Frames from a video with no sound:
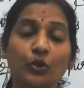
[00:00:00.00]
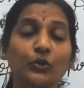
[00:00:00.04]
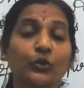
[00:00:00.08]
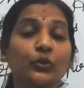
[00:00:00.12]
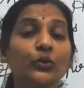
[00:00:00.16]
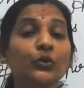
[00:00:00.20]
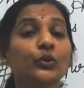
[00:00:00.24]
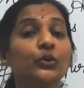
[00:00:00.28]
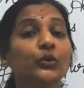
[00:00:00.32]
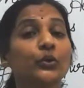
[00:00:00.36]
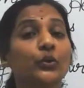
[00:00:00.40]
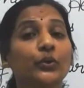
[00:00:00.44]

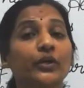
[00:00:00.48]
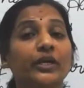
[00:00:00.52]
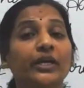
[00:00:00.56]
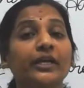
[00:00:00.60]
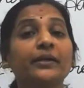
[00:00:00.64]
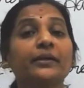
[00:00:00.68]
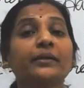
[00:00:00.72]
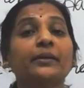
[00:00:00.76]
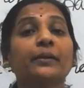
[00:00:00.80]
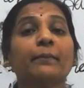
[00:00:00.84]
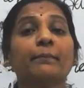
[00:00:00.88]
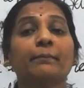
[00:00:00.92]
to do
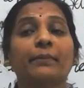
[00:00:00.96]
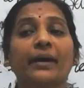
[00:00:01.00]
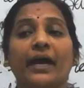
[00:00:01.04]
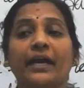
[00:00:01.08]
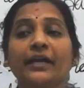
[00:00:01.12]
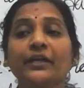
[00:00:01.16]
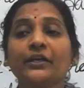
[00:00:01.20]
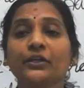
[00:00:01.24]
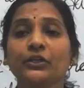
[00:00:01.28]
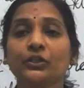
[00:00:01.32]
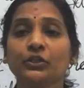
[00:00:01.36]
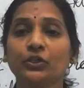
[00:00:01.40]
it
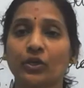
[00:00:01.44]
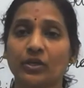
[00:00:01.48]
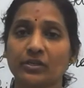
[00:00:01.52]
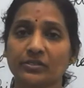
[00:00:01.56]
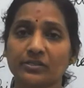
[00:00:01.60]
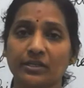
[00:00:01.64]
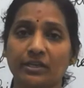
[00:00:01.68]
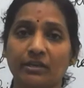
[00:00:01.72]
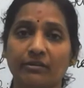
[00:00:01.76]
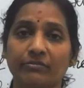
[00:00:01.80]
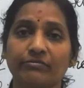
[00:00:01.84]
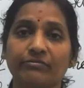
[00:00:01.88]
by
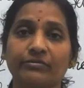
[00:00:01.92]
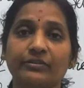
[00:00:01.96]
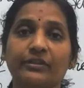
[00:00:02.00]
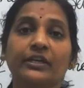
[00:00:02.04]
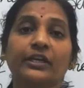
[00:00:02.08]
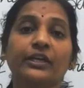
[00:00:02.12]
yourself.